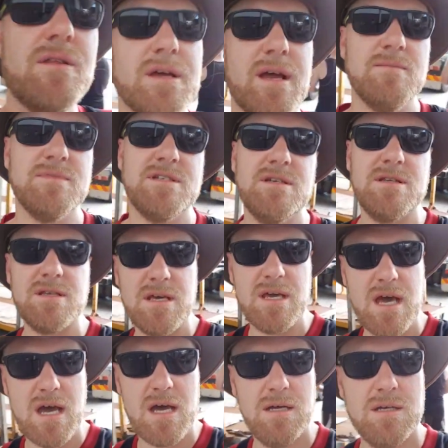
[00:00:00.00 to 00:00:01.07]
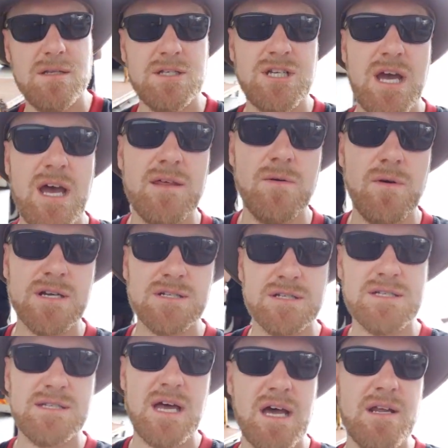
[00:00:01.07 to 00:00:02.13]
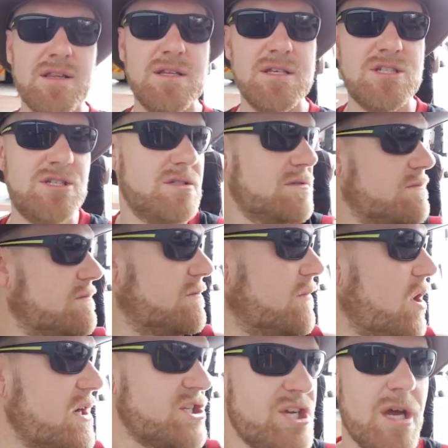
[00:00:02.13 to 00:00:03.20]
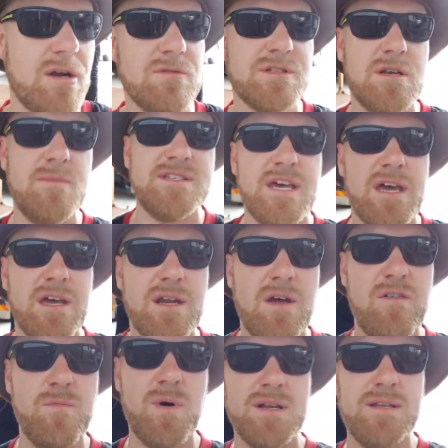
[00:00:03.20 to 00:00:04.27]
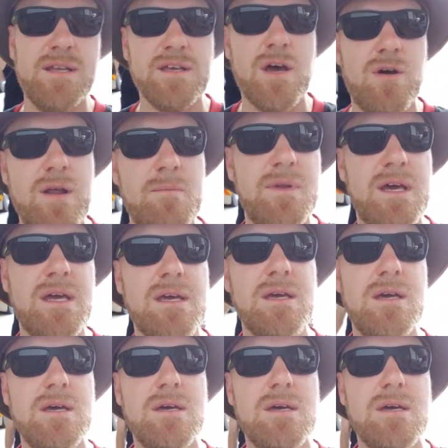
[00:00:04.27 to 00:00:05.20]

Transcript: that comes into the chat that we're actually starting that my channel is going to be taken over by Dingo and MD.